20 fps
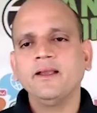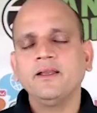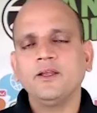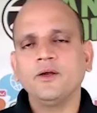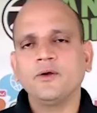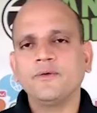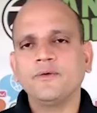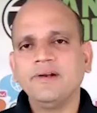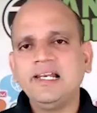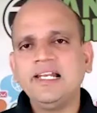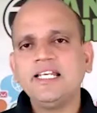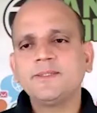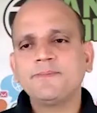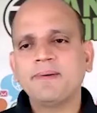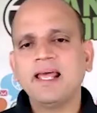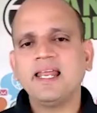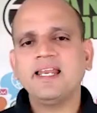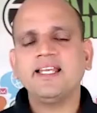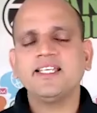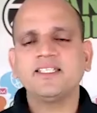Your release
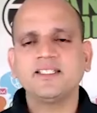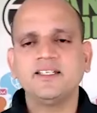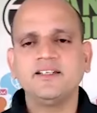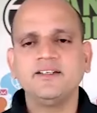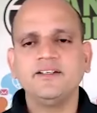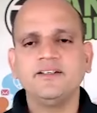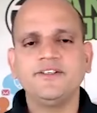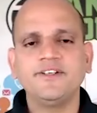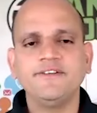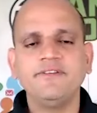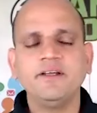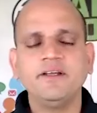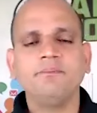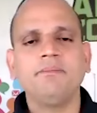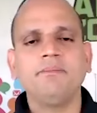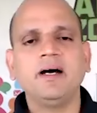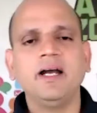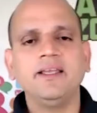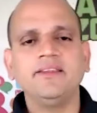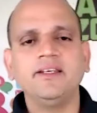planning is driven
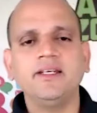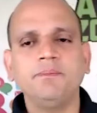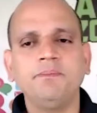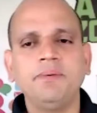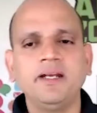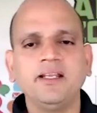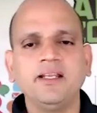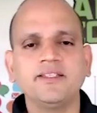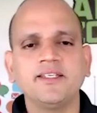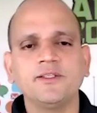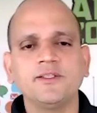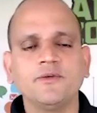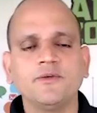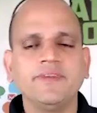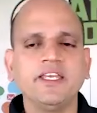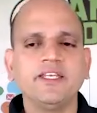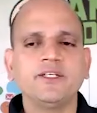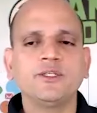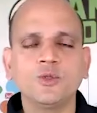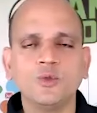by the dependencies of
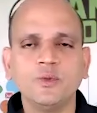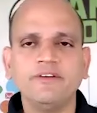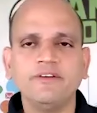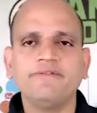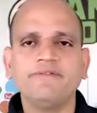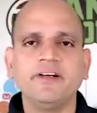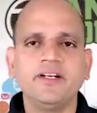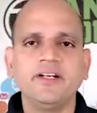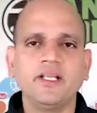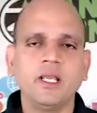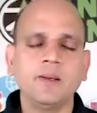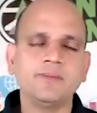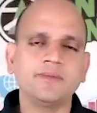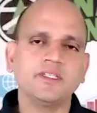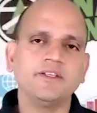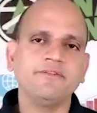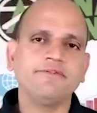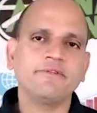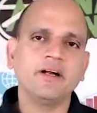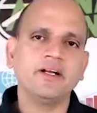these two different teams,
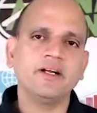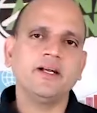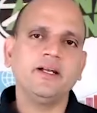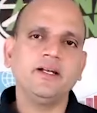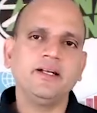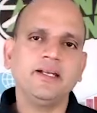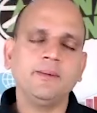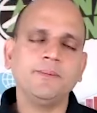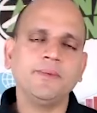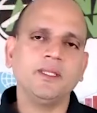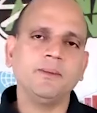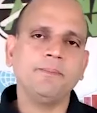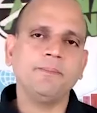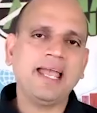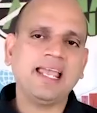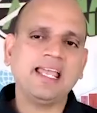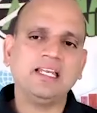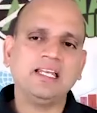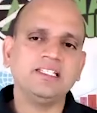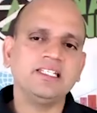the front end team and the
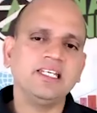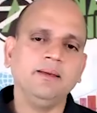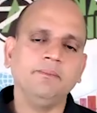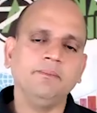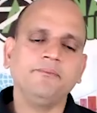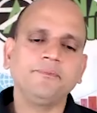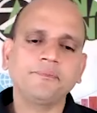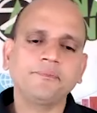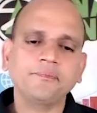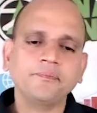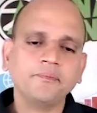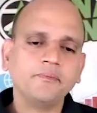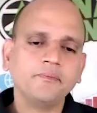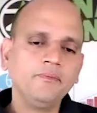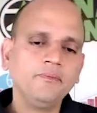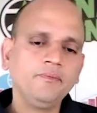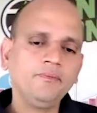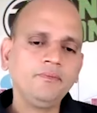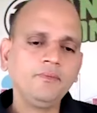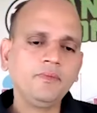back end team.
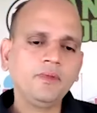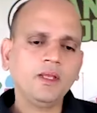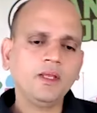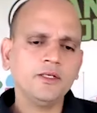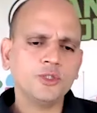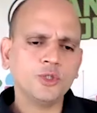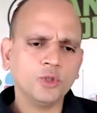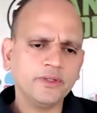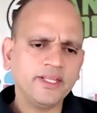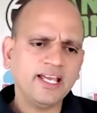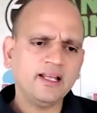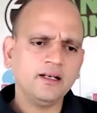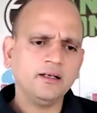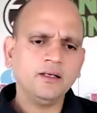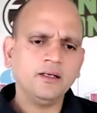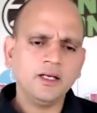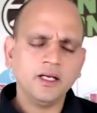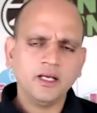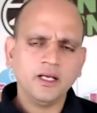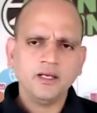So then
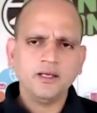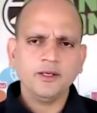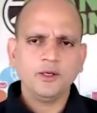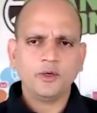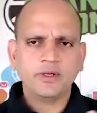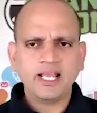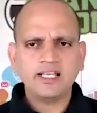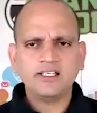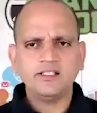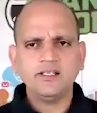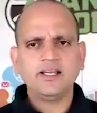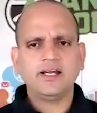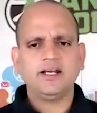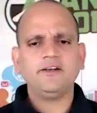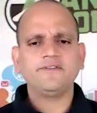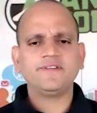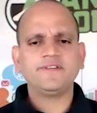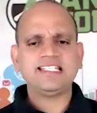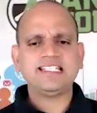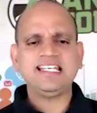you can actually kind
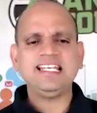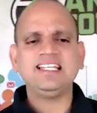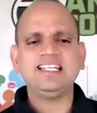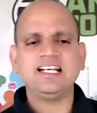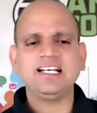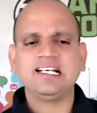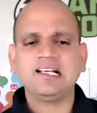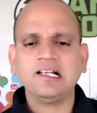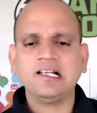of see that